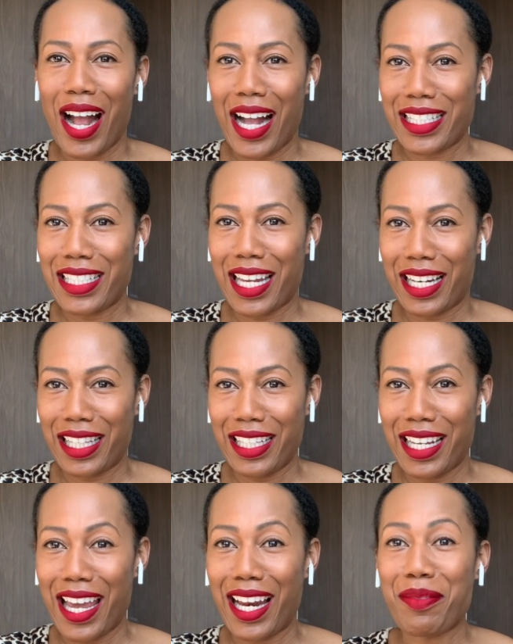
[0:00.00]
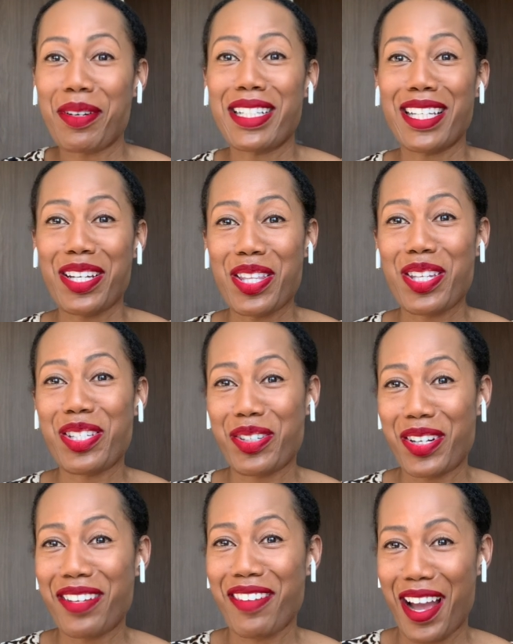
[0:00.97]
accidentally, and I'm gonna tell you the
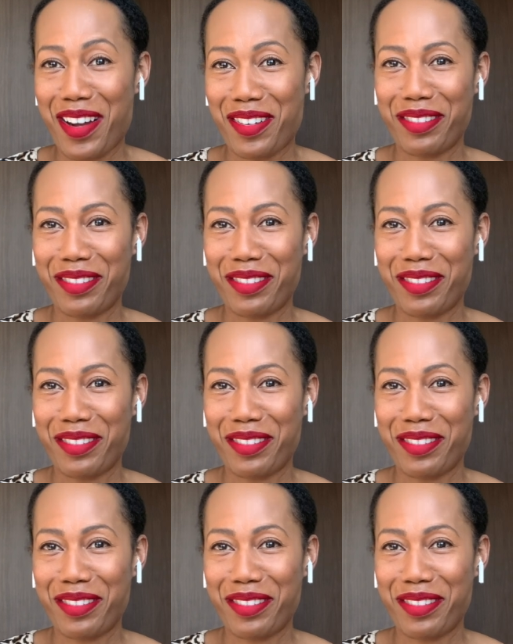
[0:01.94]
story of how.